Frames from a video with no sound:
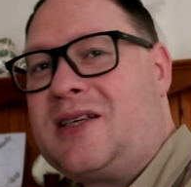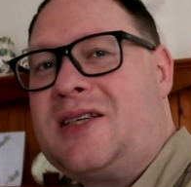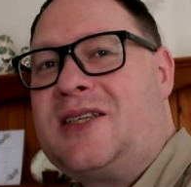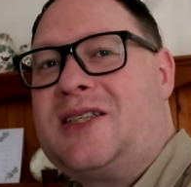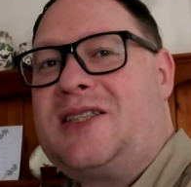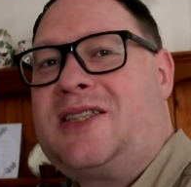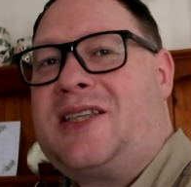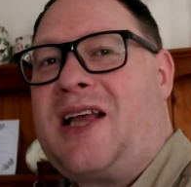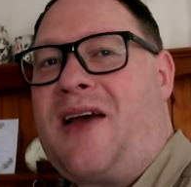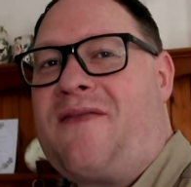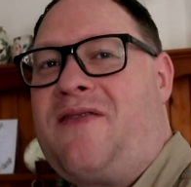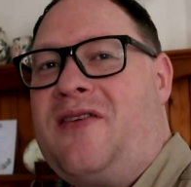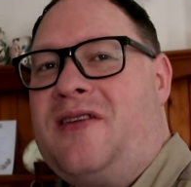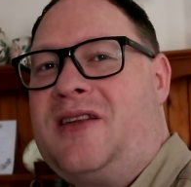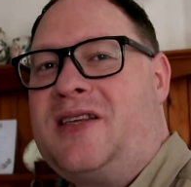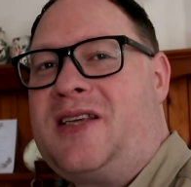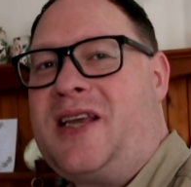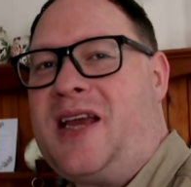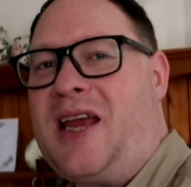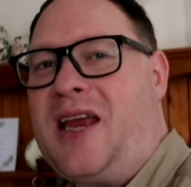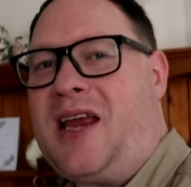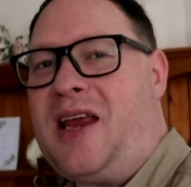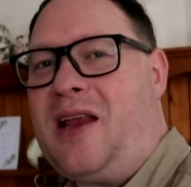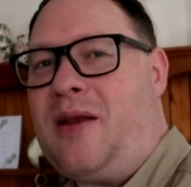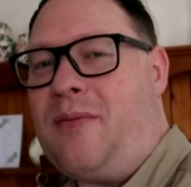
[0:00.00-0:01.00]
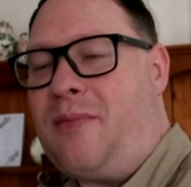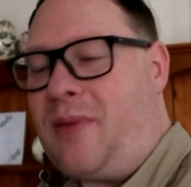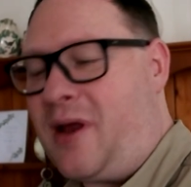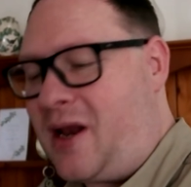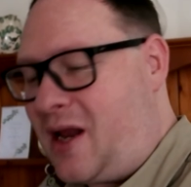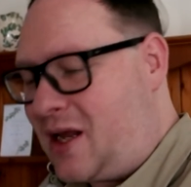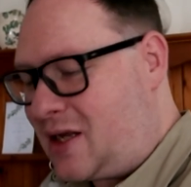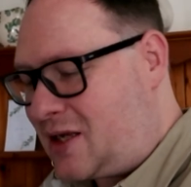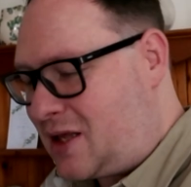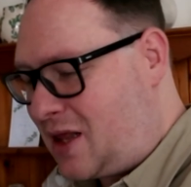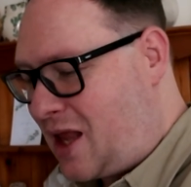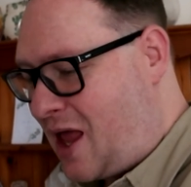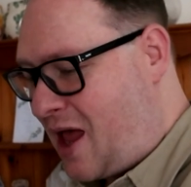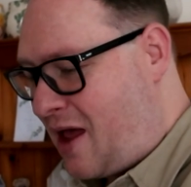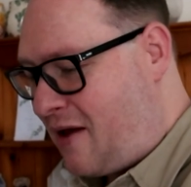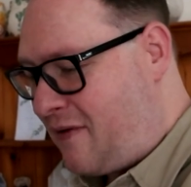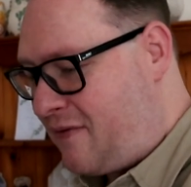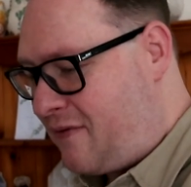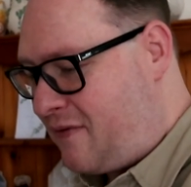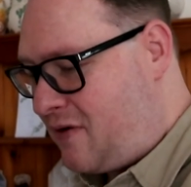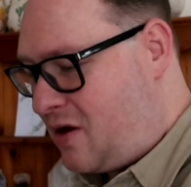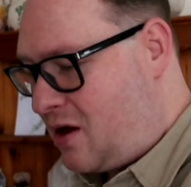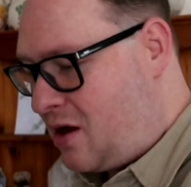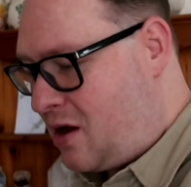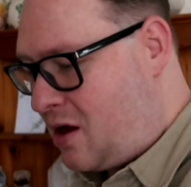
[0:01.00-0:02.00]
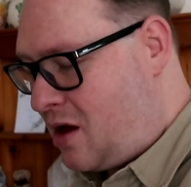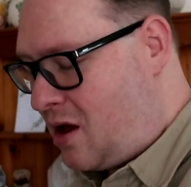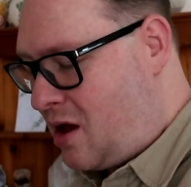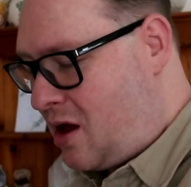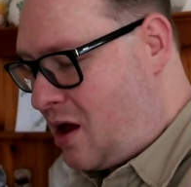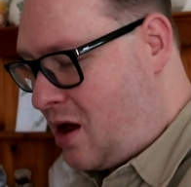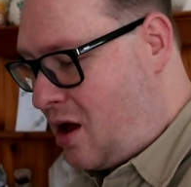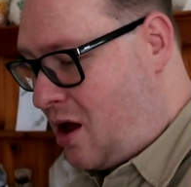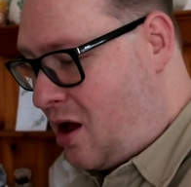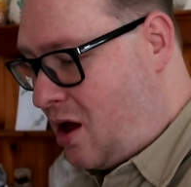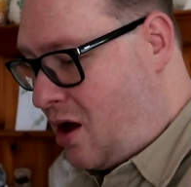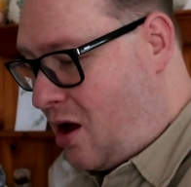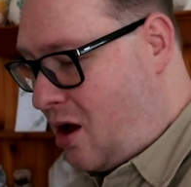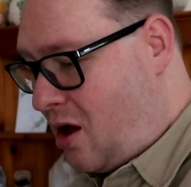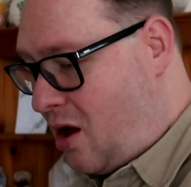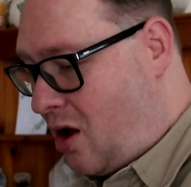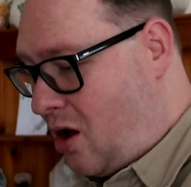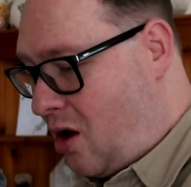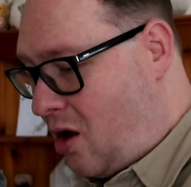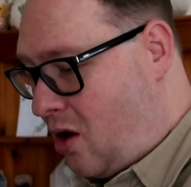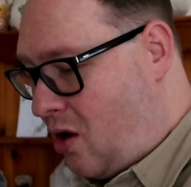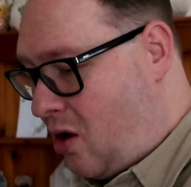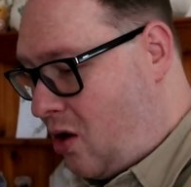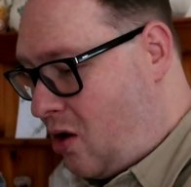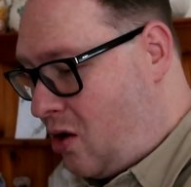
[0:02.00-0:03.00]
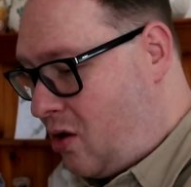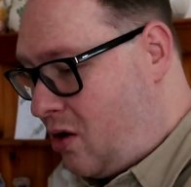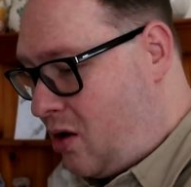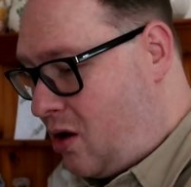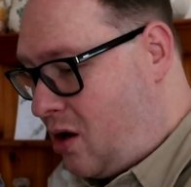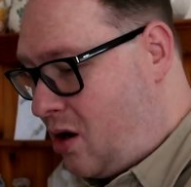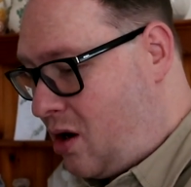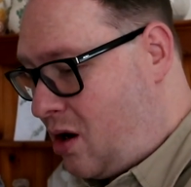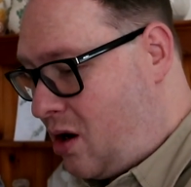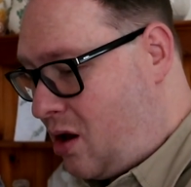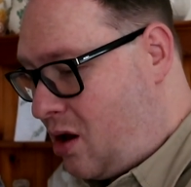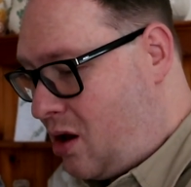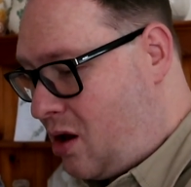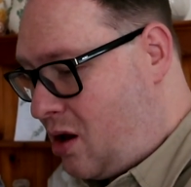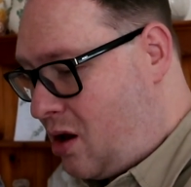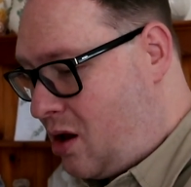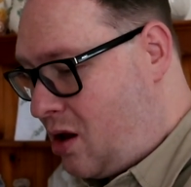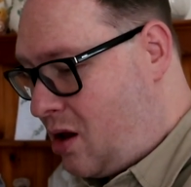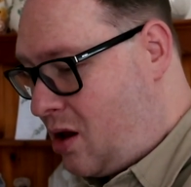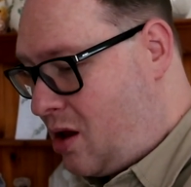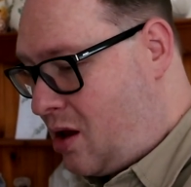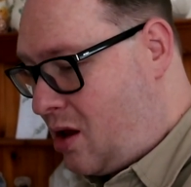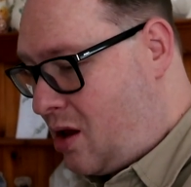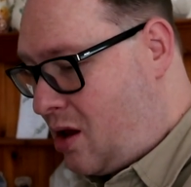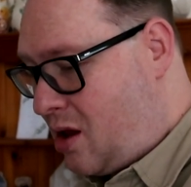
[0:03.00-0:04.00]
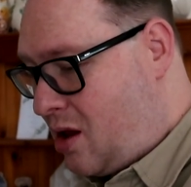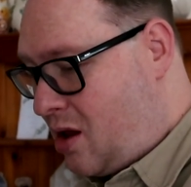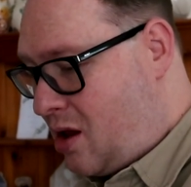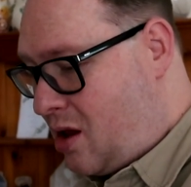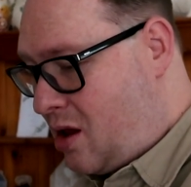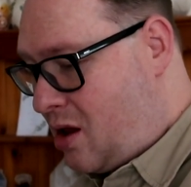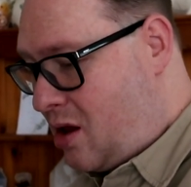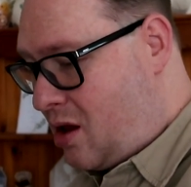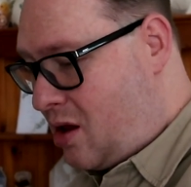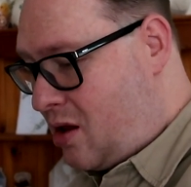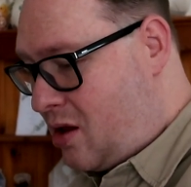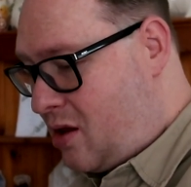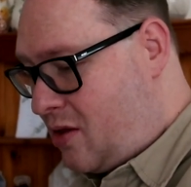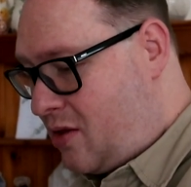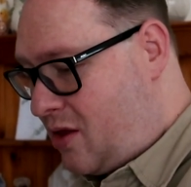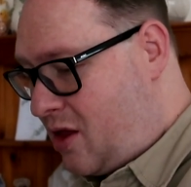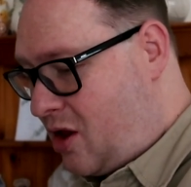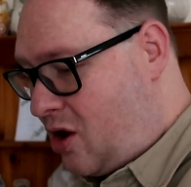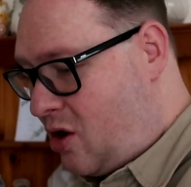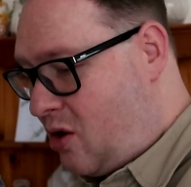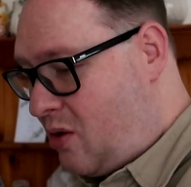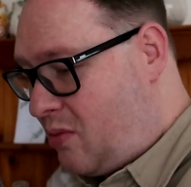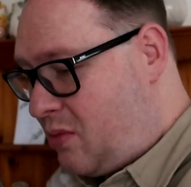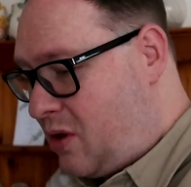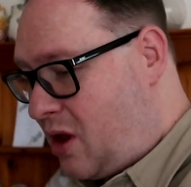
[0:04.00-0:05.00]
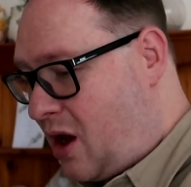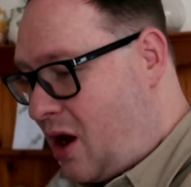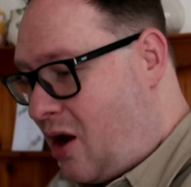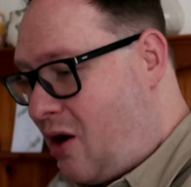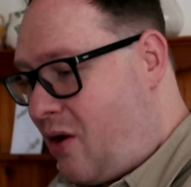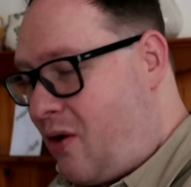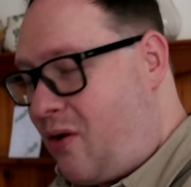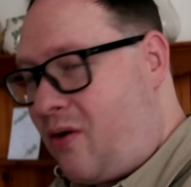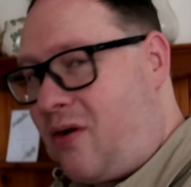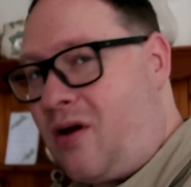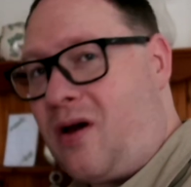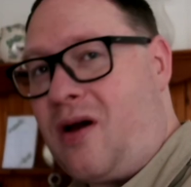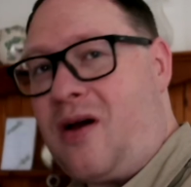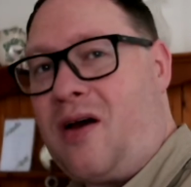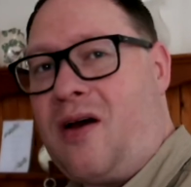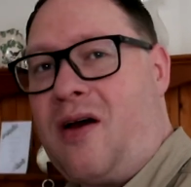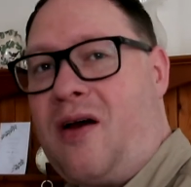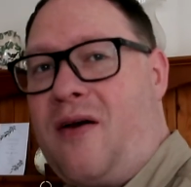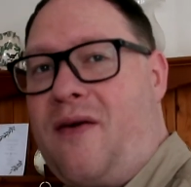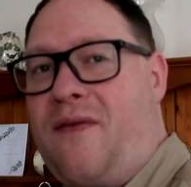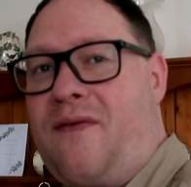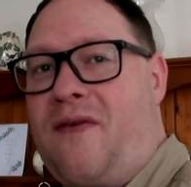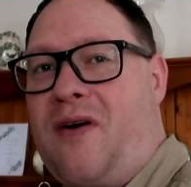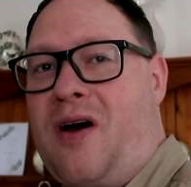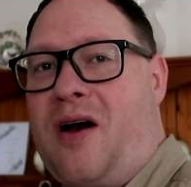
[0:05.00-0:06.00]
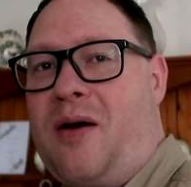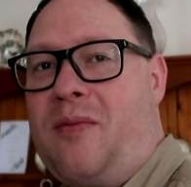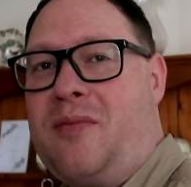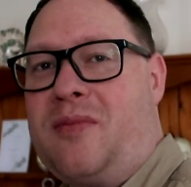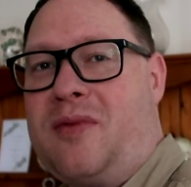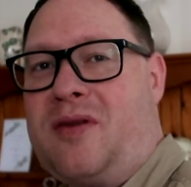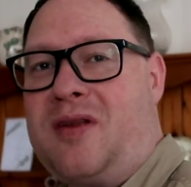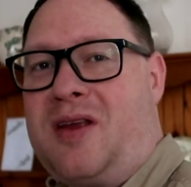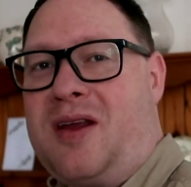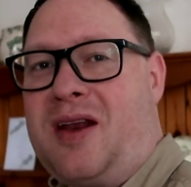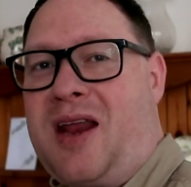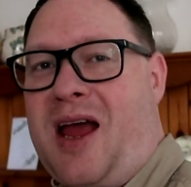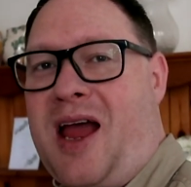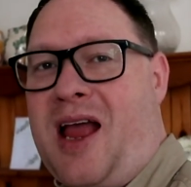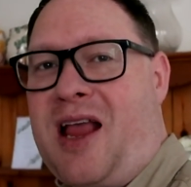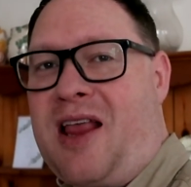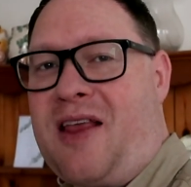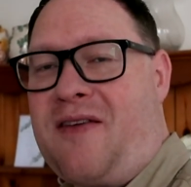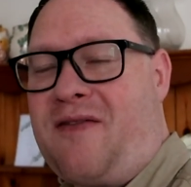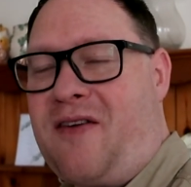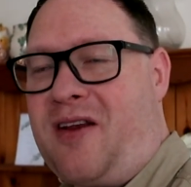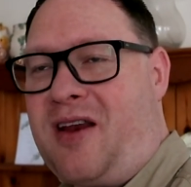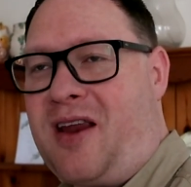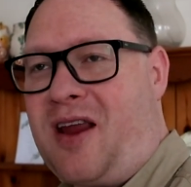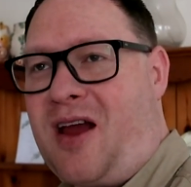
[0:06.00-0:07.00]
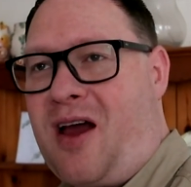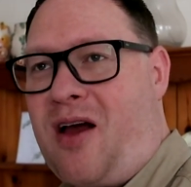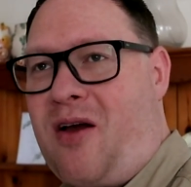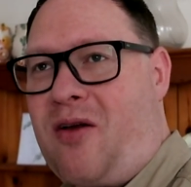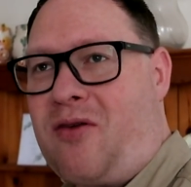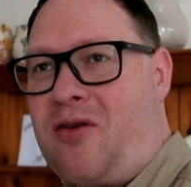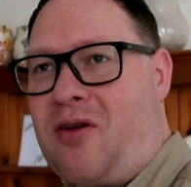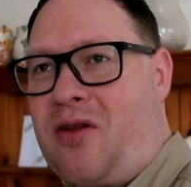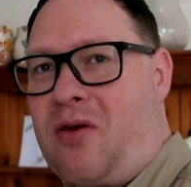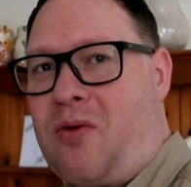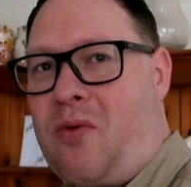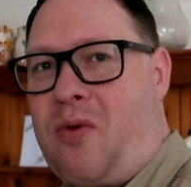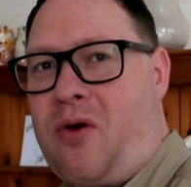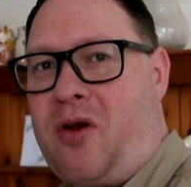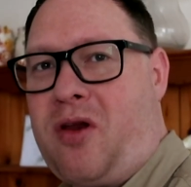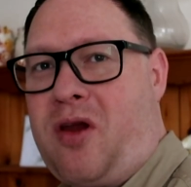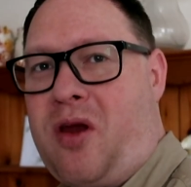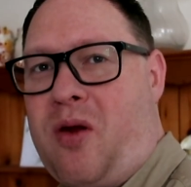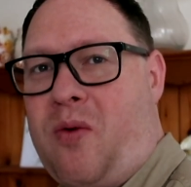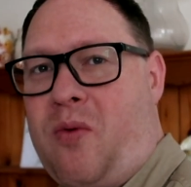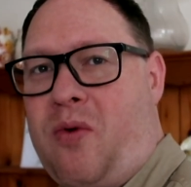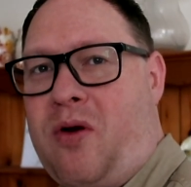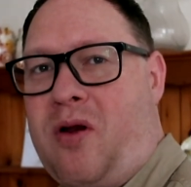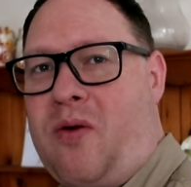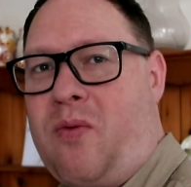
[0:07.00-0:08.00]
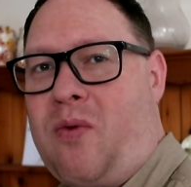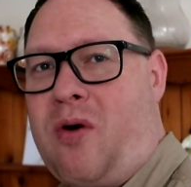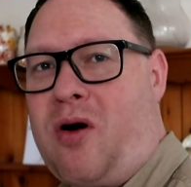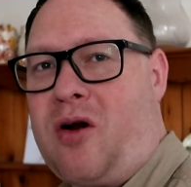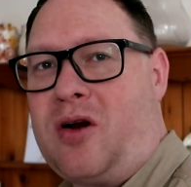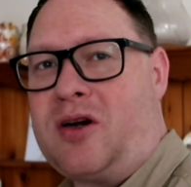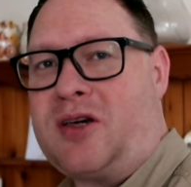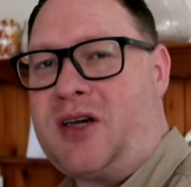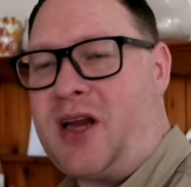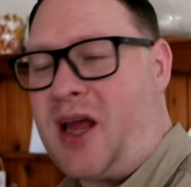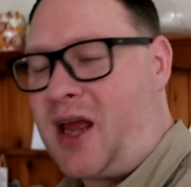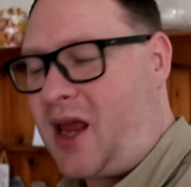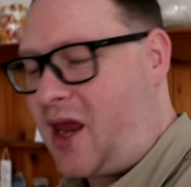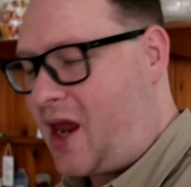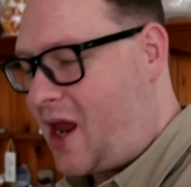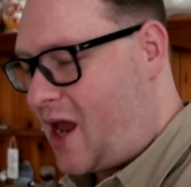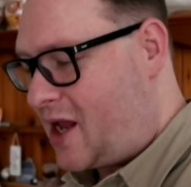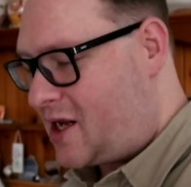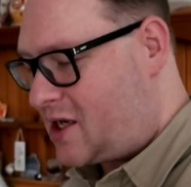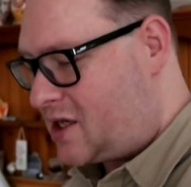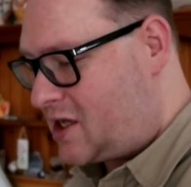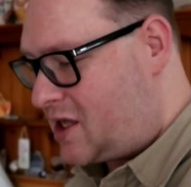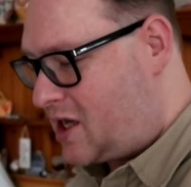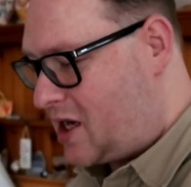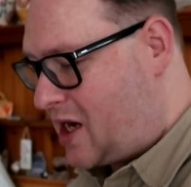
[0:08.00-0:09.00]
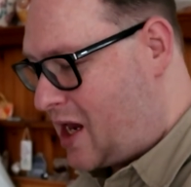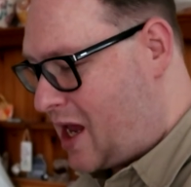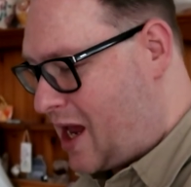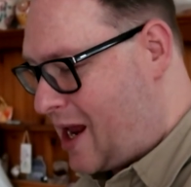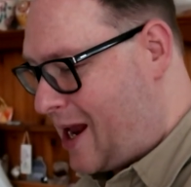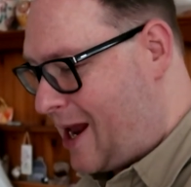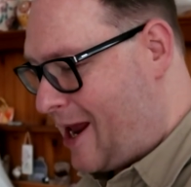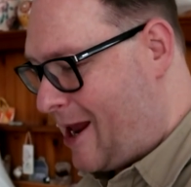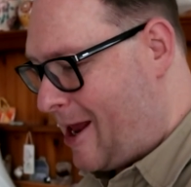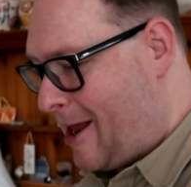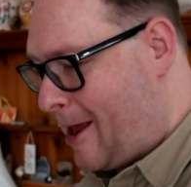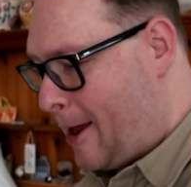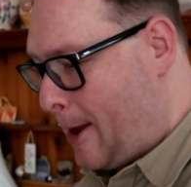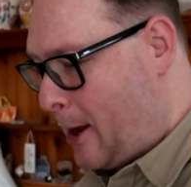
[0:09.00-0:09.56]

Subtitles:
17 minutes left on the upload of today's video, so the one you would have watched yesterday,